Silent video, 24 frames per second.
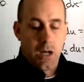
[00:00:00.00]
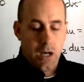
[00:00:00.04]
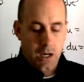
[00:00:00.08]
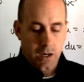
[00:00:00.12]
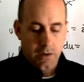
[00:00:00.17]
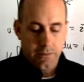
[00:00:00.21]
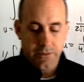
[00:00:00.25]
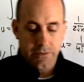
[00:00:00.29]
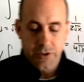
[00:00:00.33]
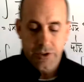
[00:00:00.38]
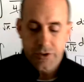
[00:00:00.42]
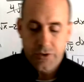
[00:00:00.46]

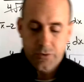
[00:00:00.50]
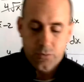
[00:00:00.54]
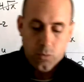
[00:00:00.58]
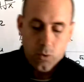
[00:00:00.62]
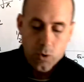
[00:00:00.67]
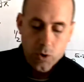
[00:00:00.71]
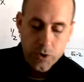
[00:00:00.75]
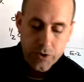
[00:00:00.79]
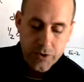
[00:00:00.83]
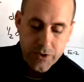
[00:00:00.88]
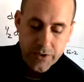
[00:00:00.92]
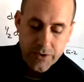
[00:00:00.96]
of just
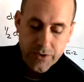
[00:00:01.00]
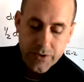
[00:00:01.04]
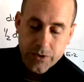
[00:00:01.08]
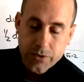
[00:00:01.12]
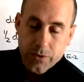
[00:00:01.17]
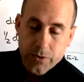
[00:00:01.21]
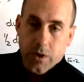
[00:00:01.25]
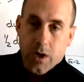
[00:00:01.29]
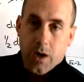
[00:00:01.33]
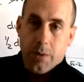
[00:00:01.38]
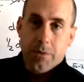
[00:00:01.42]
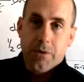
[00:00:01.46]
words as
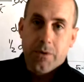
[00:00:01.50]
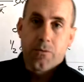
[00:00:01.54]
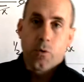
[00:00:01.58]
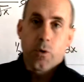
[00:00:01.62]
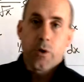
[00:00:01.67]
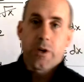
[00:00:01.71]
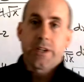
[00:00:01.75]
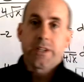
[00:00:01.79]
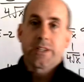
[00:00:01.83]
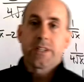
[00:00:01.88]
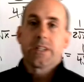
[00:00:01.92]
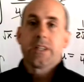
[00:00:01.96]
you before
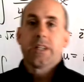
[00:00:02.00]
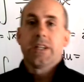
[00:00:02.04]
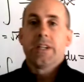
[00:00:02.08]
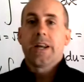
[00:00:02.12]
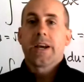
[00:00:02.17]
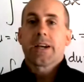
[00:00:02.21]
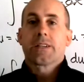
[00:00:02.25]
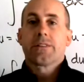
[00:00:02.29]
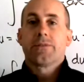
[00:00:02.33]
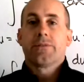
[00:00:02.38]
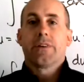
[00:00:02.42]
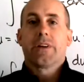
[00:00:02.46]
you get to the
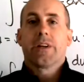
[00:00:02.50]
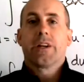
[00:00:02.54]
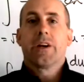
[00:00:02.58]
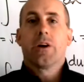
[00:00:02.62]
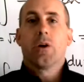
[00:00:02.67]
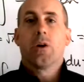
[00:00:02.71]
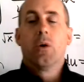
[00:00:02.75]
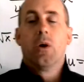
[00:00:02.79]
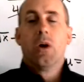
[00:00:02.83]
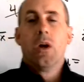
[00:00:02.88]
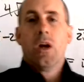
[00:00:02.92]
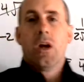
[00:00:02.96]
next
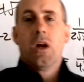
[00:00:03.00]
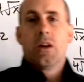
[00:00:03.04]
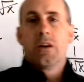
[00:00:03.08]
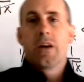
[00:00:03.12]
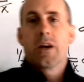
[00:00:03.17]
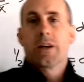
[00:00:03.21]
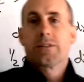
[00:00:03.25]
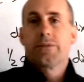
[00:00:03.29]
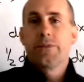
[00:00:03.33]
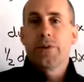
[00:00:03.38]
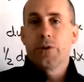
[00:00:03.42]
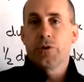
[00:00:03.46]
video.
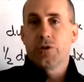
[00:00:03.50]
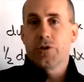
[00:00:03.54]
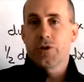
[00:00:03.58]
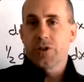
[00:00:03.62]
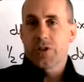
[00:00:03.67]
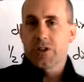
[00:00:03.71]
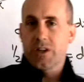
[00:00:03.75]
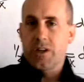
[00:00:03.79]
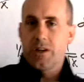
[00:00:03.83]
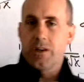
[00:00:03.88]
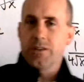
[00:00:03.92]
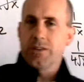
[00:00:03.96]
Next video is
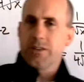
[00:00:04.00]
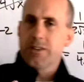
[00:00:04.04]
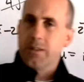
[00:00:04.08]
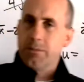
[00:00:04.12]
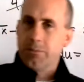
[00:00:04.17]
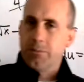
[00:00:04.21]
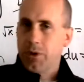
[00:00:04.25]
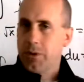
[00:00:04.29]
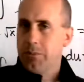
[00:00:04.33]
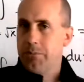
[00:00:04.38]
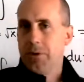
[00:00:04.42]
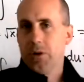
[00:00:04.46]
just going to
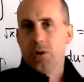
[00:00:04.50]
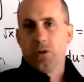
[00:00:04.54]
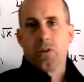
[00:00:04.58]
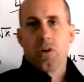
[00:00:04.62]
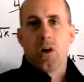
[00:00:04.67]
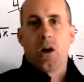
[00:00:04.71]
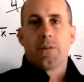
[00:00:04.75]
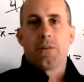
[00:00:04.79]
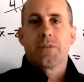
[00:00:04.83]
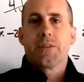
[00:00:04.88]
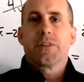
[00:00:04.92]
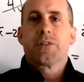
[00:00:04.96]
simply build
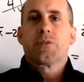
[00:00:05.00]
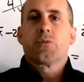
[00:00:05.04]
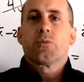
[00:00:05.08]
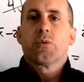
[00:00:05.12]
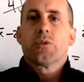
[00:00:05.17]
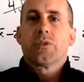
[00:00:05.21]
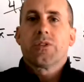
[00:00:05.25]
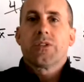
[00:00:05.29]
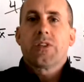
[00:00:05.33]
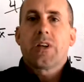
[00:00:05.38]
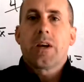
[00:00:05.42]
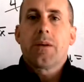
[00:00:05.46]
off this for
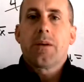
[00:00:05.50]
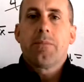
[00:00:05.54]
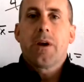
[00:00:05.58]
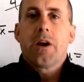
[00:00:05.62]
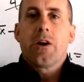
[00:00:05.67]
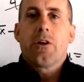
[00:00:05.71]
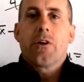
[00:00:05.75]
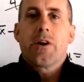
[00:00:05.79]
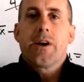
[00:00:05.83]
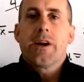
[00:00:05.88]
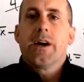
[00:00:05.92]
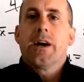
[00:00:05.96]
the same
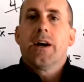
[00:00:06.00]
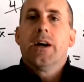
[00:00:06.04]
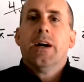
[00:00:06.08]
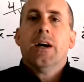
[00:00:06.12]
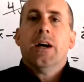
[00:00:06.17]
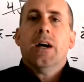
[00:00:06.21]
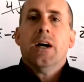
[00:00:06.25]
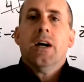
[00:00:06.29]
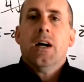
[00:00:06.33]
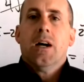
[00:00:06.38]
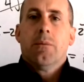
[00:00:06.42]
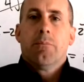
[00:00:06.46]
area.
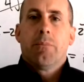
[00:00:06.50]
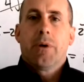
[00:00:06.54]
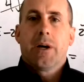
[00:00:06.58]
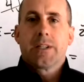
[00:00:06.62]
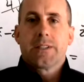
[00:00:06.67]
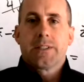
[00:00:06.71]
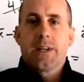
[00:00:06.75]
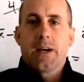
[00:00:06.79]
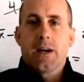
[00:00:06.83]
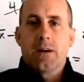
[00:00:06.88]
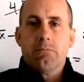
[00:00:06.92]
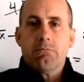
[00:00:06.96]

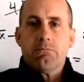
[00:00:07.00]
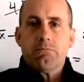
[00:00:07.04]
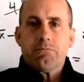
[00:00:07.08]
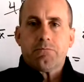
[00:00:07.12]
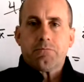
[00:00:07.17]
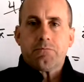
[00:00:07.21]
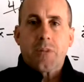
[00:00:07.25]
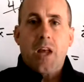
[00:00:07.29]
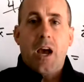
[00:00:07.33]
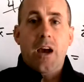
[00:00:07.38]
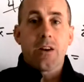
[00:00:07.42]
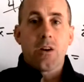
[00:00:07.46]
But
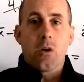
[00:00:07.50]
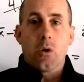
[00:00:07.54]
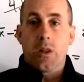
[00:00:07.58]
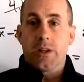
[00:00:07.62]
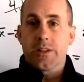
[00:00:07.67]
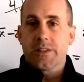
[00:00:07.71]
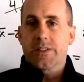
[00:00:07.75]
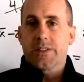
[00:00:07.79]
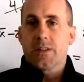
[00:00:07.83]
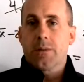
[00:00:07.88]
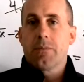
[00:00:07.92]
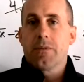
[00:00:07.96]
I know
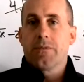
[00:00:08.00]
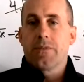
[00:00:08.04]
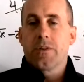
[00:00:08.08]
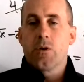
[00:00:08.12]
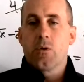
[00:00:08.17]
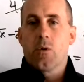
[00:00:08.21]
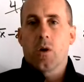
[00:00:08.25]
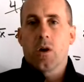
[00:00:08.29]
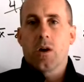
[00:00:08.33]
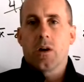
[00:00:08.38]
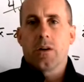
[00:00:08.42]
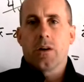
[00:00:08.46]
that some of
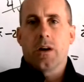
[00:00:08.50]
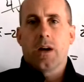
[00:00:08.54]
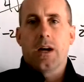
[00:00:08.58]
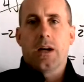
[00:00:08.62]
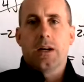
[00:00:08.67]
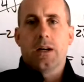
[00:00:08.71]
you are,